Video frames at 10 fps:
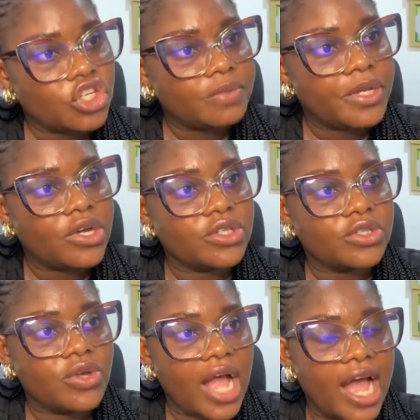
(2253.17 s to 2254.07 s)
just
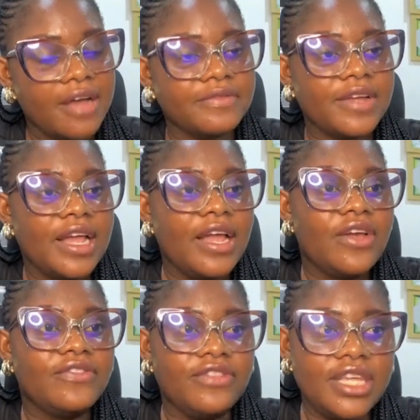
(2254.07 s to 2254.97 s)
because you have
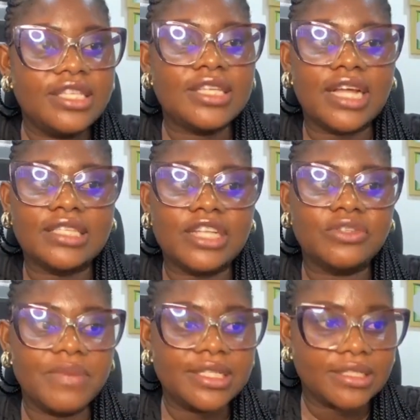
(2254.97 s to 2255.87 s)
these
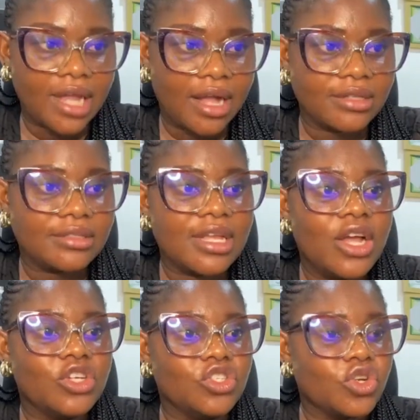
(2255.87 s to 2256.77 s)
attachment styles
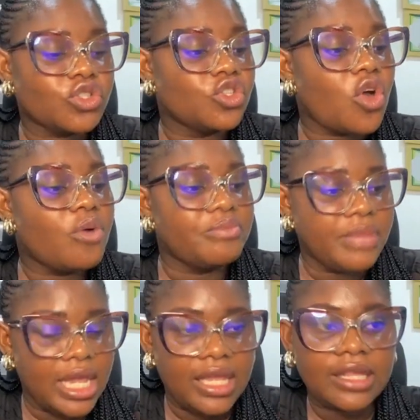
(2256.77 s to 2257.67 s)
does not
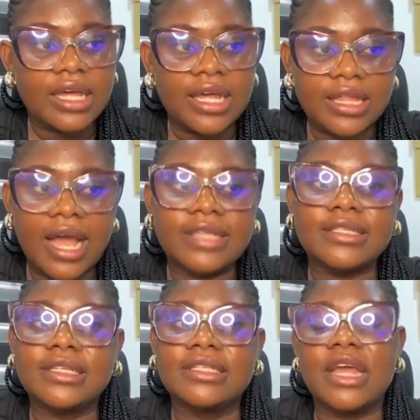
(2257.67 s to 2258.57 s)
mean
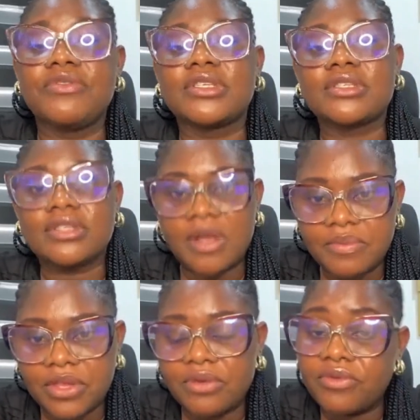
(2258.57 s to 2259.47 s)
that there is
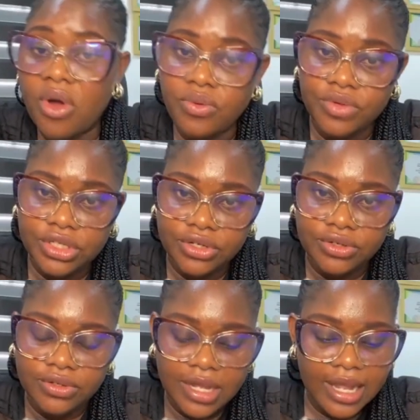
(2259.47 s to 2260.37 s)
something wrong
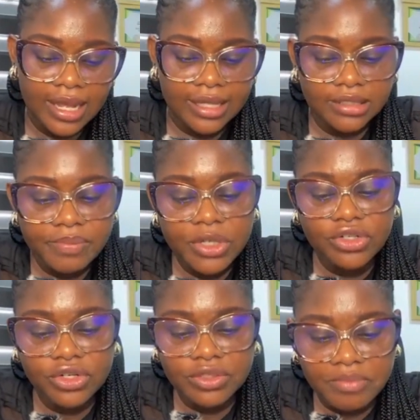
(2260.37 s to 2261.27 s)
with you. It
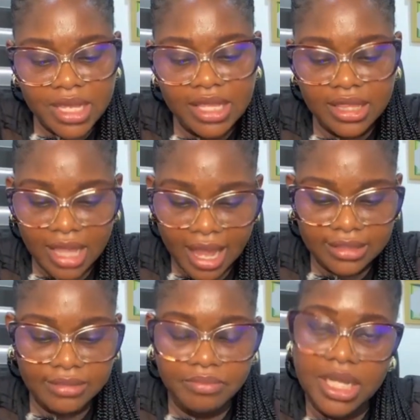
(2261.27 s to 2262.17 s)
simply just means
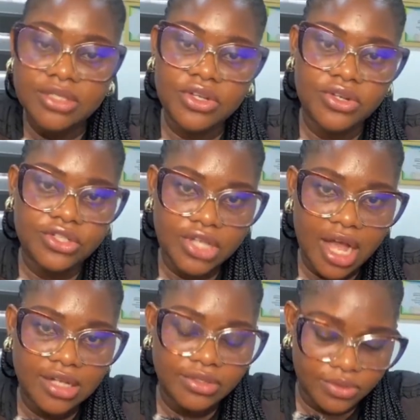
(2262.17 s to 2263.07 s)
that based on your
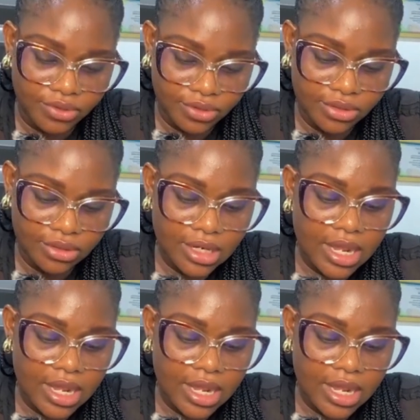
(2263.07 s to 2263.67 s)
childhood,